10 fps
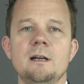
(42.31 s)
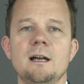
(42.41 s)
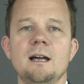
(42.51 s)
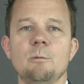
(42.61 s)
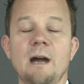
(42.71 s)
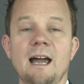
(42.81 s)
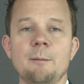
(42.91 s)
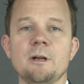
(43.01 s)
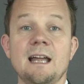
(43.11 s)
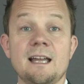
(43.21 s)
where
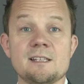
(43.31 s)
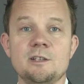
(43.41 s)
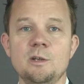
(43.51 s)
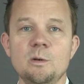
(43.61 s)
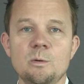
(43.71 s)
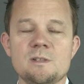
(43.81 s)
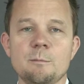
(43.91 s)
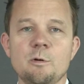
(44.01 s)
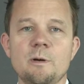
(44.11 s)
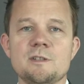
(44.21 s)
I'm going to ask you
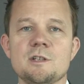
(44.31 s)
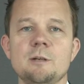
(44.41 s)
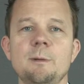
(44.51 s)
some question